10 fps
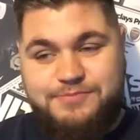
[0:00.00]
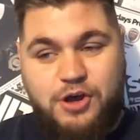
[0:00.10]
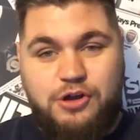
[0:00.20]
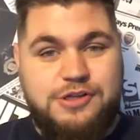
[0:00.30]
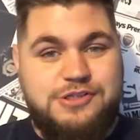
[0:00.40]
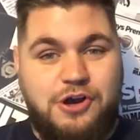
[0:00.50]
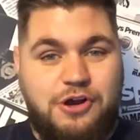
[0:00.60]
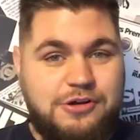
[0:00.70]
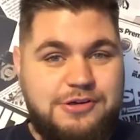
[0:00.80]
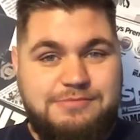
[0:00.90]
All the
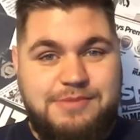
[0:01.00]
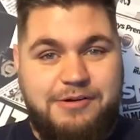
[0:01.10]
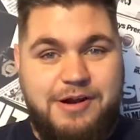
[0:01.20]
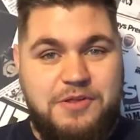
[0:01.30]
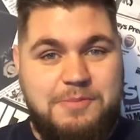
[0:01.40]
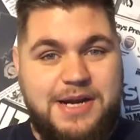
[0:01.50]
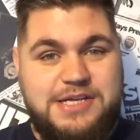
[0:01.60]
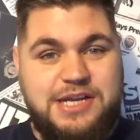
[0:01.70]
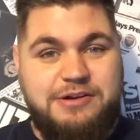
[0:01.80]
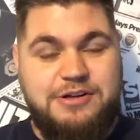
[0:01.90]
talk around the
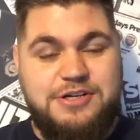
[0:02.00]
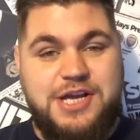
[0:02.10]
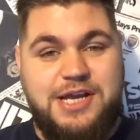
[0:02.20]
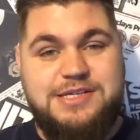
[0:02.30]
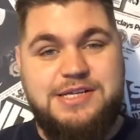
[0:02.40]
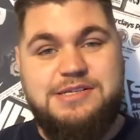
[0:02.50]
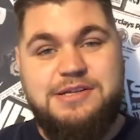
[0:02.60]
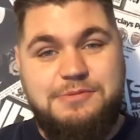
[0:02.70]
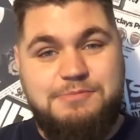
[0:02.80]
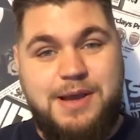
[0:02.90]
managerial changes
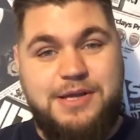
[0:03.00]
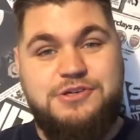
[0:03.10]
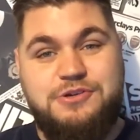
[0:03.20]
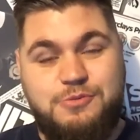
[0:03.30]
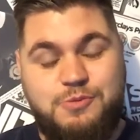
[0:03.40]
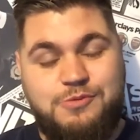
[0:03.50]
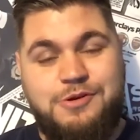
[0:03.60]
makes you